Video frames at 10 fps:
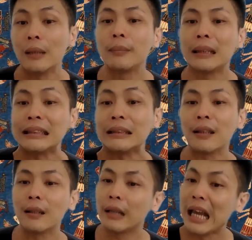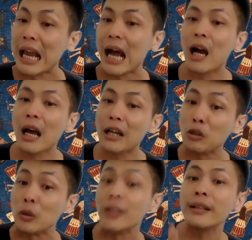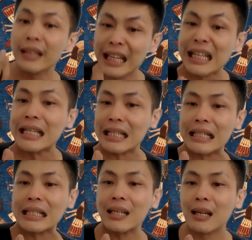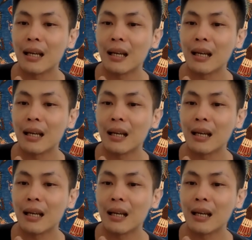but they are actually things,